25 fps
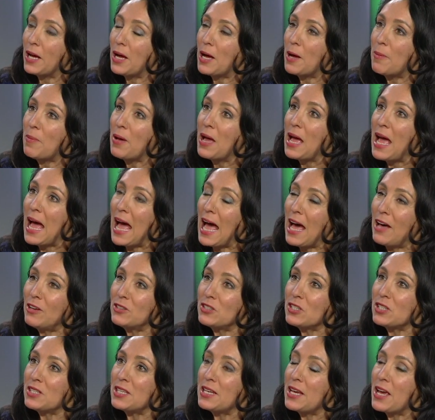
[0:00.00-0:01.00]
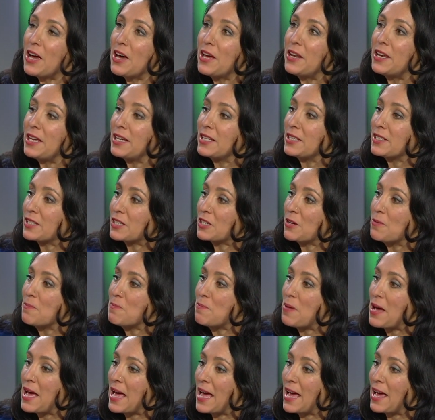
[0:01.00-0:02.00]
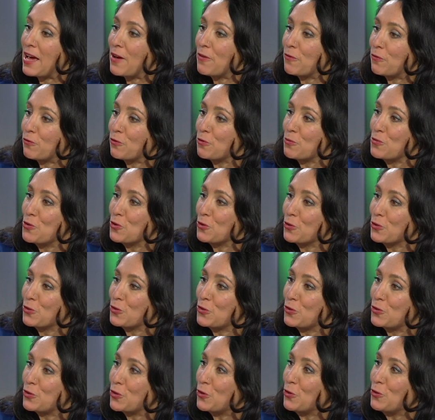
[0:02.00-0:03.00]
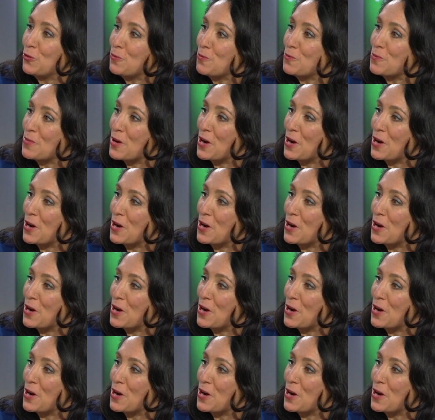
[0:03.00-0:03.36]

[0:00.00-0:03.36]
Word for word: Um, how does the earnings compare from your Zoom